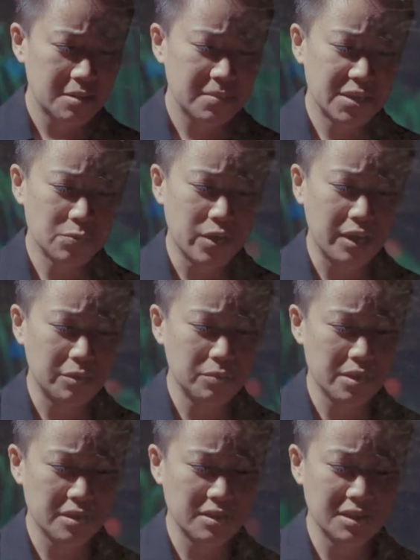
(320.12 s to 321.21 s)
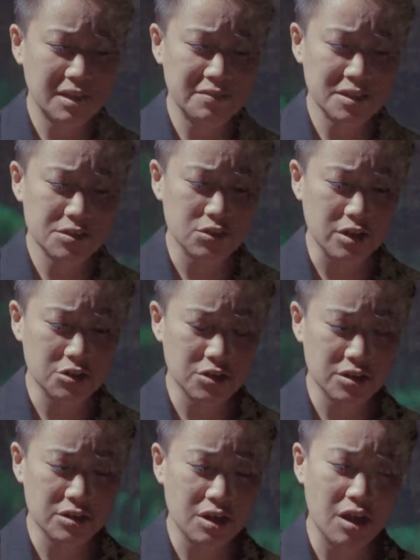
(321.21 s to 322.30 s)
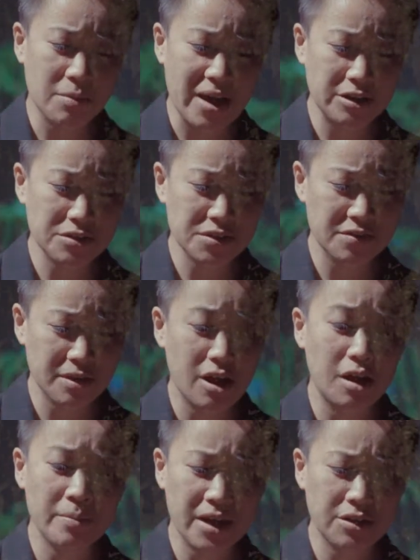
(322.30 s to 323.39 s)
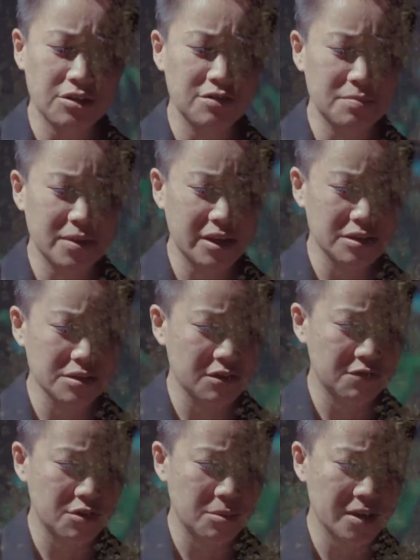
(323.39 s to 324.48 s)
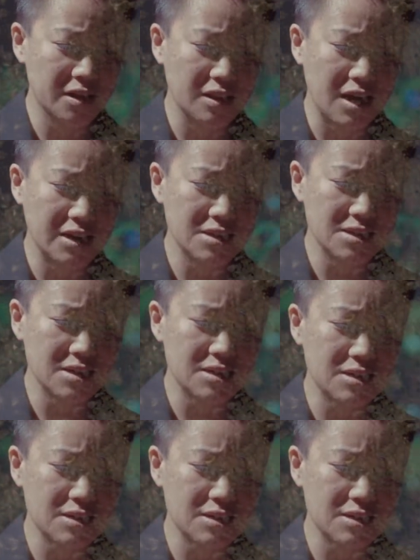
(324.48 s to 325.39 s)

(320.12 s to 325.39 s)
Meanwhile, within the living structure, all, matters of, all manner of beings are forming alliances,